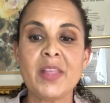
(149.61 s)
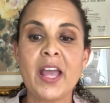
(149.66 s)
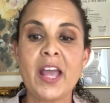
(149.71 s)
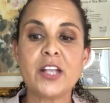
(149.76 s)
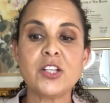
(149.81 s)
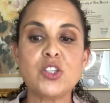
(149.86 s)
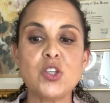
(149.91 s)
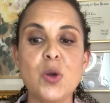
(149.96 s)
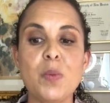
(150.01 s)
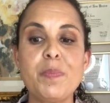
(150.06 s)

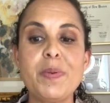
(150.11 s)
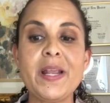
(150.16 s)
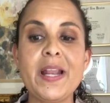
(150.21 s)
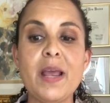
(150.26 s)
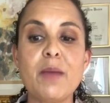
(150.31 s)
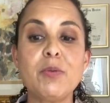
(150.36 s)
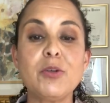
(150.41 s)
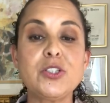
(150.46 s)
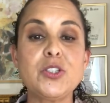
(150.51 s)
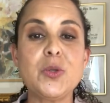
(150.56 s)
And so being
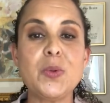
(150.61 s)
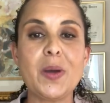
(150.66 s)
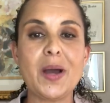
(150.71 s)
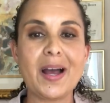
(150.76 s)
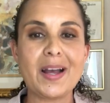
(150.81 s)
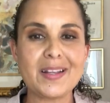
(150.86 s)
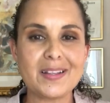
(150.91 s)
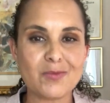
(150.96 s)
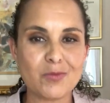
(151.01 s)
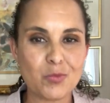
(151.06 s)
able to
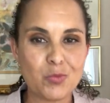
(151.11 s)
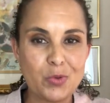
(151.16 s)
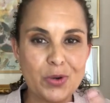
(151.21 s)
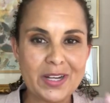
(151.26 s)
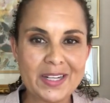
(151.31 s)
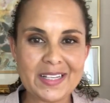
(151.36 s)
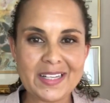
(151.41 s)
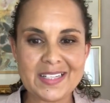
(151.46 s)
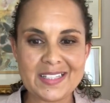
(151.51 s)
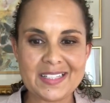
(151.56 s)

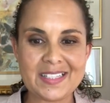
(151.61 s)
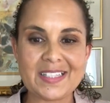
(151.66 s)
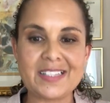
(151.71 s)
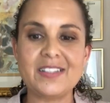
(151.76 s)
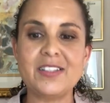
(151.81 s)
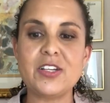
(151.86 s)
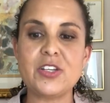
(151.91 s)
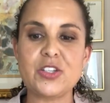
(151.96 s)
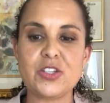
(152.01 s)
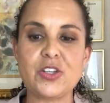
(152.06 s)
really
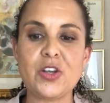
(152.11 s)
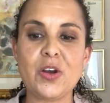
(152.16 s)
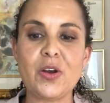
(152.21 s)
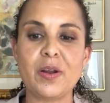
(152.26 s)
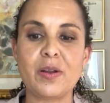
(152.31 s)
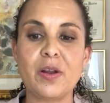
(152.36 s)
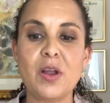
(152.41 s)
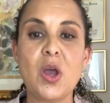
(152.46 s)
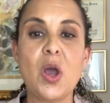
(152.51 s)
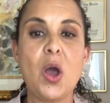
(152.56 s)

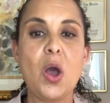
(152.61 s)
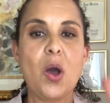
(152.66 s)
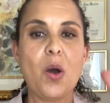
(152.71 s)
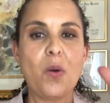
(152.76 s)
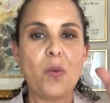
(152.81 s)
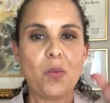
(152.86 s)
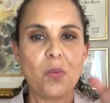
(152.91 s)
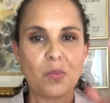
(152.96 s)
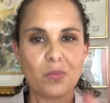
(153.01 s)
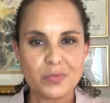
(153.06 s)
discern,
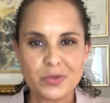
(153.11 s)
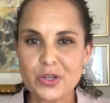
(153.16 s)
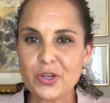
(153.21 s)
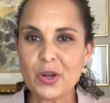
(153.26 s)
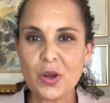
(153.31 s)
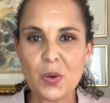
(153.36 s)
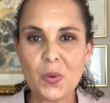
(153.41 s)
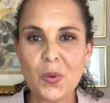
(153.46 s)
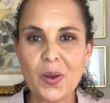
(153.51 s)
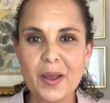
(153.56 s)
you
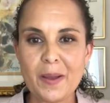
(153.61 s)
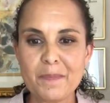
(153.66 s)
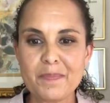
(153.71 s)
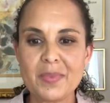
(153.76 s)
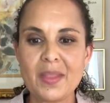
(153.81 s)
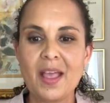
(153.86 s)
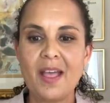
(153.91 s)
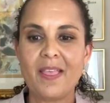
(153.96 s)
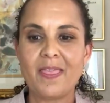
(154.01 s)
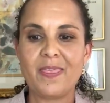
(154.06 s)
know what,
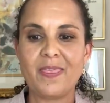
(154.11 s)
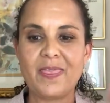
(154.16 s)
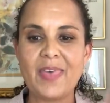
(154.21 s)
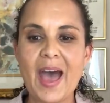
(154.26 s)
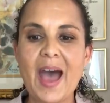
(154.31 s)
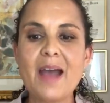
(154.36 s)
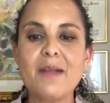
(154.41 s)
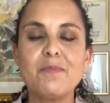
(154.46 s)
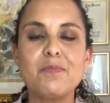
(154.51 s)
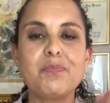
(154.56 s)

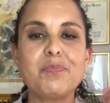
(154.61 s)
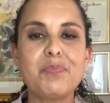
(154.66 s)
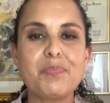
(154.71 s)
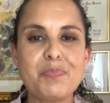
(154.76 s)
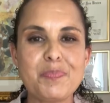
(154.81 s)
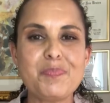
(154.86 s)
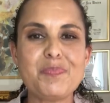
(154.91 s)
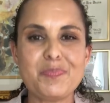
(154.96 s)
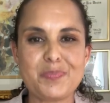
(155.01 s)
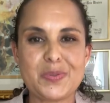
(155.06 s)
that
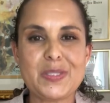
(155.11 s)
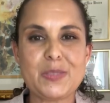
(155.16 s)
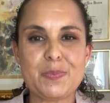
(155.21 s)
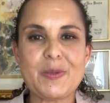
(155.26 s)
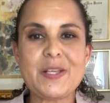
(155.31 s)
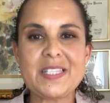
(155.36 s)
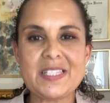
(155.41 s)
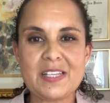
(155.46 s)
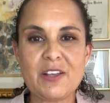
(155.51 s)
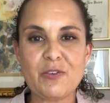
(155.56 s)

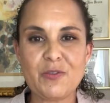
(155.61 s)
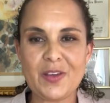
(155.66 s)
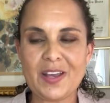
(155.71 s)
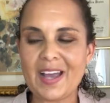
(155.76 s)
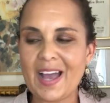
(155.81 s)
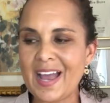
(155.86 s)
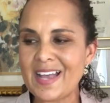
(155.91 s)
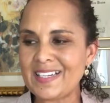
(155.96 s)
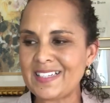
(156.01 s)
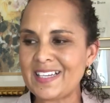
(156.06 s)

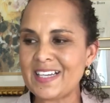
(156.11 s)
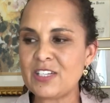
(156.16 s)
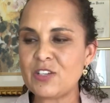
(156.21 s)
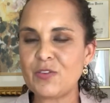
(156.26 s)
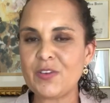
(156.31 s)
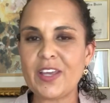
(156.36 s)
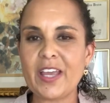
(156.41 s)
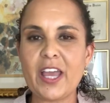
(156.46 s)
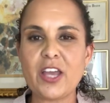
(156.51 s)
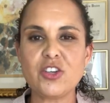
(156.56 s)
specific
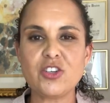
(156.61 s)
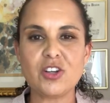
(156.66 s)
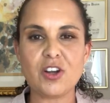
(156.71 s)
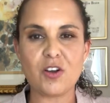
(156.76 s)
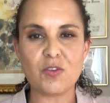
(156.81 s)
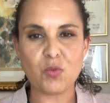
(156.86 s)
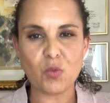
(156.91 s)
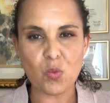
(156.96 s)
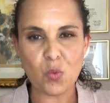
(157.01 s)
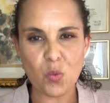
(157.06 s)
identification
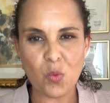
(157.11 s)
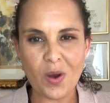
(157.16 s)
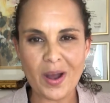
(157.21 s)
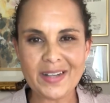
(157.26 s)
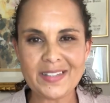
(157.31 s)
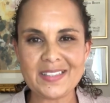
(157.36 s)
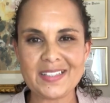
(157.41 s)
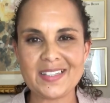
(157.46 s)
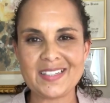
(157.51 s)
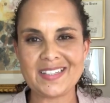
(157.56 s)
of
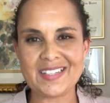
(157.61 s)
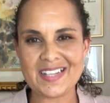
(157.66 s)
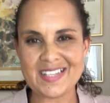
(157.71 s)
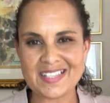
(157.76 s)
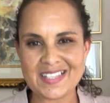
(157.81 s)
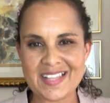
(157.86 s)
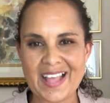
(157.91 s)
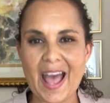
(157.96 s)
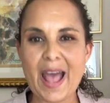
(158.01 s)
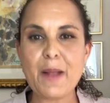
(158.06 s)
what
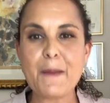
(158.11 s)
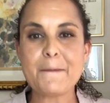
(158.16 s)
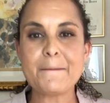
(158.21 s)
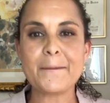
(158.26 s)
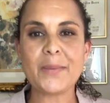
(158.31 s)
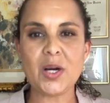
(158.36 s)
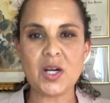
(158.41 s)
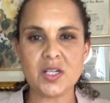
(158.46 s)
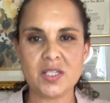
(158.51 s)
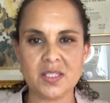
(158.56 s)
does that
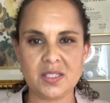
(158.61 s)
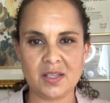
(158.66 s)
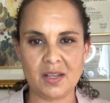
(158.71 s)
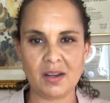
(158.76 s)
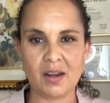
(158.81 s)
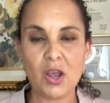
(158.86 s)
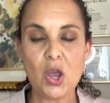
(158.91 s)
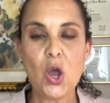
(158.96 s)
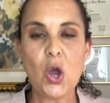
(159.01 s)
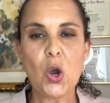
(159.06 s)

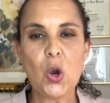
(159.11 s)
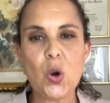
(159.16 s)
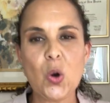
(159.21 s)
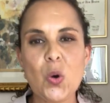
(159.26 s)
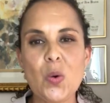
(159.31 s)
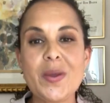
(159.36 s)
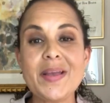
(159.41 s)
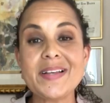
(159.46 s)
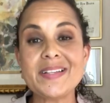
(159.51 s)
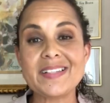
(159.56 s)
person
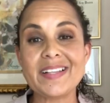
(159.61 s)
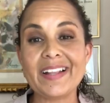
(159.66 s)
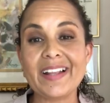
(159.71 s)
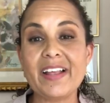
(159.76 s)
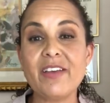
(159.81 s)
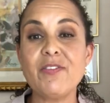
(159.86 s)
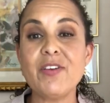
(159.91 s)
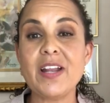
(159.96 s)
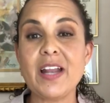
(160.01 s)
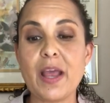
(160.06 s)
who is
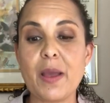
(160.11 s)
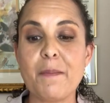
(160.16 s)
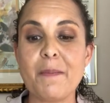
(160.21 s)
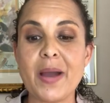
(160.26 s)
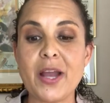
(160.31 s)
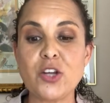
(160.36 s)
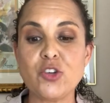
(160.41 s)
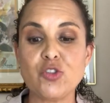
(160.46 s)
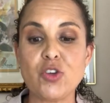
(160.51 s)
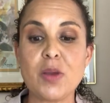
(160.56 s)
living in
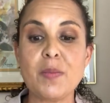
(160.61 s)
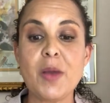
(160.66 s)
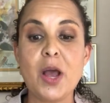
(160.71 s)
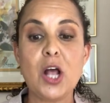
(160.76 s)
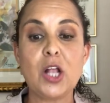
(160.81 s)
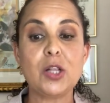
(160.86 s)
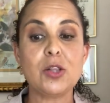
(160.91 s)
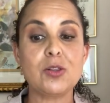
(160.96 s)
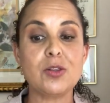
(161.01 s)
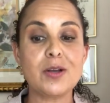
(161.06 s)
my dream
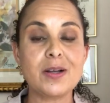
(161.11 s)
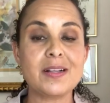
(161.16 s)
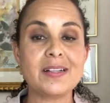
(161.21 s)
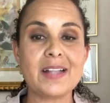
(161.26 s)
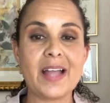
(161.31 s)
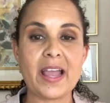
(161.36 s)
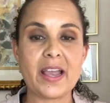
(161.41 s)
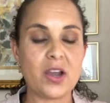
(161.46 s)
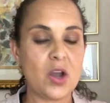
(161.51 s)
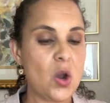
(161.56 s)
look
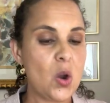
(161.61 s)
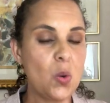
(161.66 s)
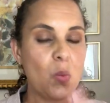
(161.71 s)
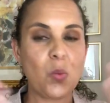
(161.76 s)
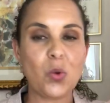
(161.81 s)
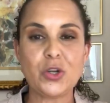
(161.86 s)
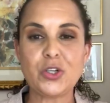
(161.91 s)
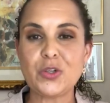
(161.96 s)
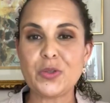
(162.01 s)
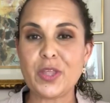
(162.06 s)
like?
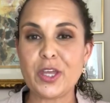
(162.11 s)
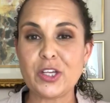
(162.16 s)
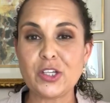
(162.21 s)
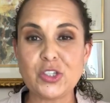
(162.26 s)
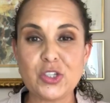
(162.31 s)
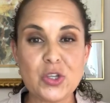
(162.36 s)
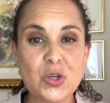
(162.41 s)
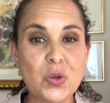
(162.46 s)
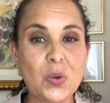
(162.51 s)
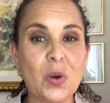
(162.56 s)
What do they
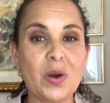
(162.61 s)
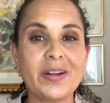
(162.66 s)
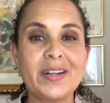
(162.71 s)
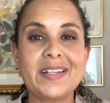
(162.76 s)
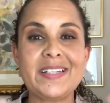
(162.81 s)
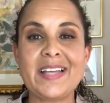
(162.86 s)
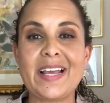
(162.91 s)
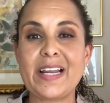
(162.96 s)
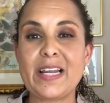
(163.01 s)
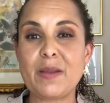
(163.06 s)
do on a
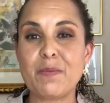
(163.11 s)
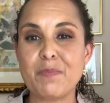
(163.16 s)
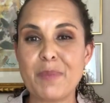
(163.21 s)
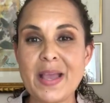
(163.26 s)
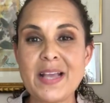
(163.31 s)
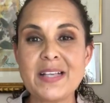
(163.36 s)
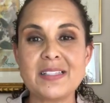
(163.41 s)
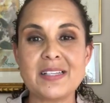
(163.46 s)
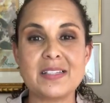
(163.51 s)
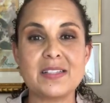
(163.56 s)
daily
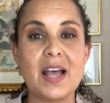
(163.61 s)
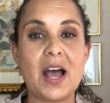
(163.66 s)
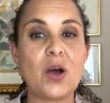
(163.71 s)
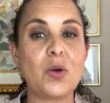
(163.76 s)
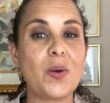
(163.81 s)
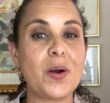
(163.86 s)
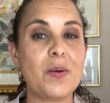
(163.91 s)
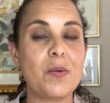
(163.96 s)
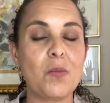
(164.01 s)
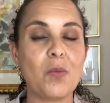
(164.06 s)
basis?
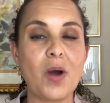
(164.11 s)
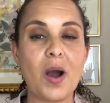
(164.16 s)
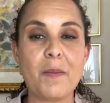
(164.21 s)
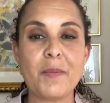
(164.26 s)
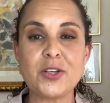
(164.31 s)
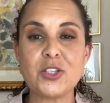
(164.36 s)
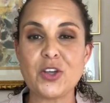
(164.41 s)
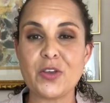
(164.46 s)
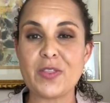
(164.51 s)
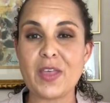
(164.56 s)
How
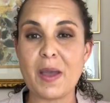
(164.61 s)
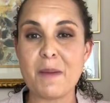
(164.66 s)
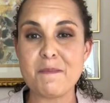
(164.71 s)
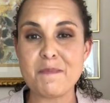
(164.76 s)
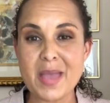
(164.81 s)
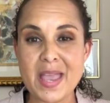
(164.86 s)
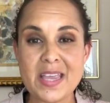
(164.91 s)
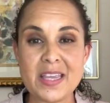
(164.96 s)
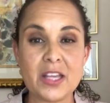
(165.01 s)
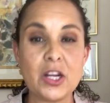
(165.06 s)
much are they
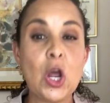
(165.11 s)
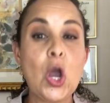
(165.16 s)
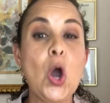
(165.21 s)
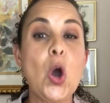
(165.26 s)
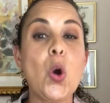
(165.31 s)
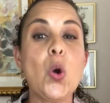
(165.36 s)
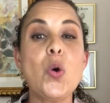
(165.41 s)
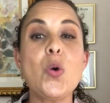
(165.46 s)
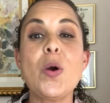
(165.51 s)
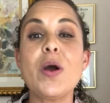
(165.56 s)
making?
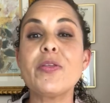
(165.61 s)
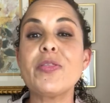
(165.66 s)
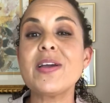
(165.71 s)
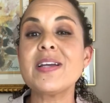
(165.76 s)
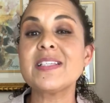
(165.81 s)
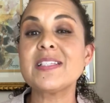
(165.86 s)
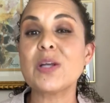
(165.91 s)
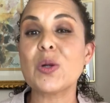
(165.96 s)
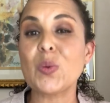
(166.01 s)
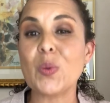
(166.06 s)
Who are they
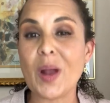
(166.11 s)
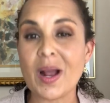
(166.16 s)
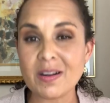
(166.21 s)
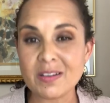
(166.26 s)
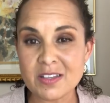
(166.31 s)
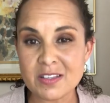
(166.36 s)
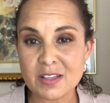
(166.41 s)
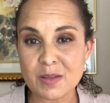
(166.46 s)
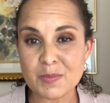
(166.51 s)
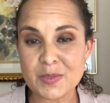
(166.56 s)

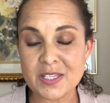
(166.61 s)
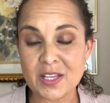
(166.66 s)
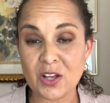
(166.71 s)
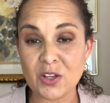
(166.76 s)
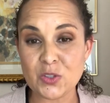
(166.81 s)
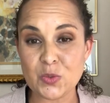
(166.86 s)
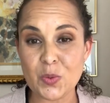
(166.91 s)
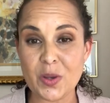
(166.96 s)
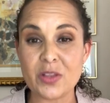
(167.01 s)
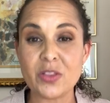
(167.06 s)
surrounding
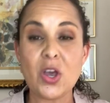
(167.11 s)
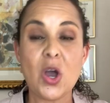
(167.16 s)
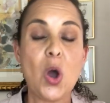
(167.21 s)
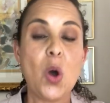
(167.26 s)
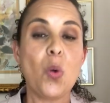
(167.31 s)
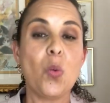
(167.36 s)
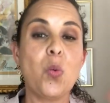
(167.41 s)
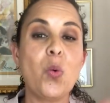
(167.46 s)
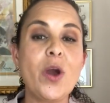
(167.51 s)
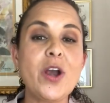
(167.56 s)
themselves with?
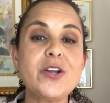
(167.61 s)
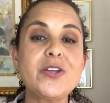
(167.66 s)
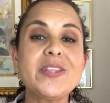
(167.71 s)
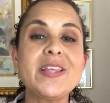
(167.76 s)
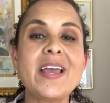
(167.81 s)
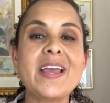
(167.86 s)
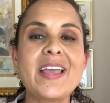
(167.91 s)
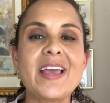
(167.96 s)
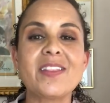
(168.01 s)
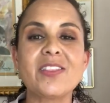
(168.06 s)
Where do
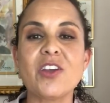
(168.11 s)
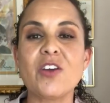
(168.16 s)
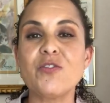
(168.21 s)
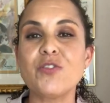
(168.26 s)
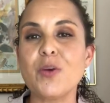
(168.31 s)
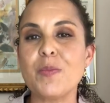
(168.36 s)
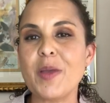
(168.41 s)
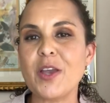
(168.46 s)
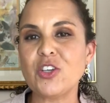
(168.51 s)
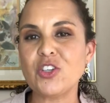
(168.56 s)
they get their
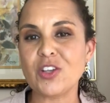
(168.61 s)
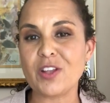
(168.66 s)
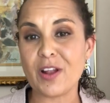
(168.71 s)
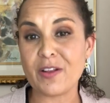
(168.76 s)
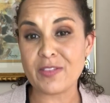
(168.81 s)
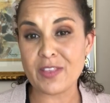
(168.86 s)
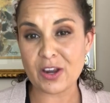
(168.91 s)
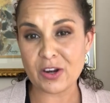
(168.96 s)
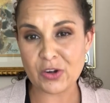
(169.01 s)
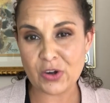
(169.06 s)
information
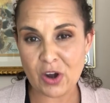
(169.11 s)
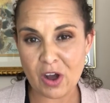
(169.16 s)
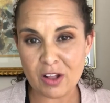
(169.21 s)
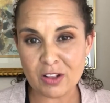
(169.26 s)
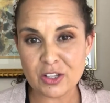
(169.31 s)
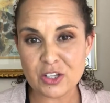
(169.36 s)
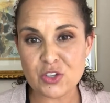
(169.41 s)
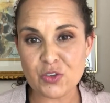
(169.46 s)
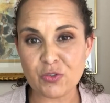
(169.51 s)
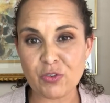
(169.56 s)
and their
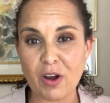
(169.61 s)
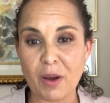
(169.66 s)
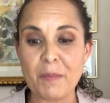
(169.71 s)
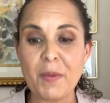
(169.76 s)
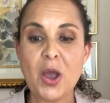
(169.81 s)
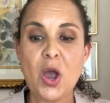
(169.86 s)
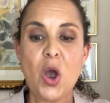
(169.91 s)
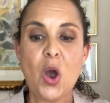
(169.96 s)
knowledge from?